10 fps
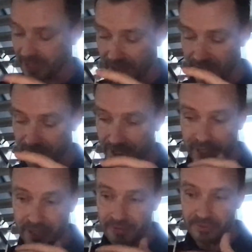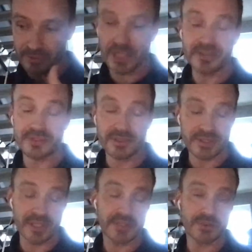and they have great
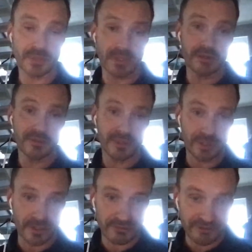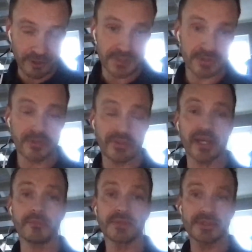success with faster
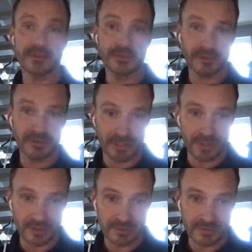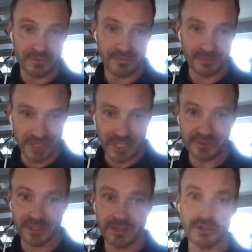times,
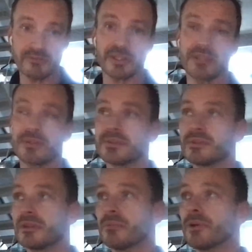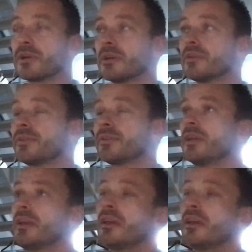new features to the market.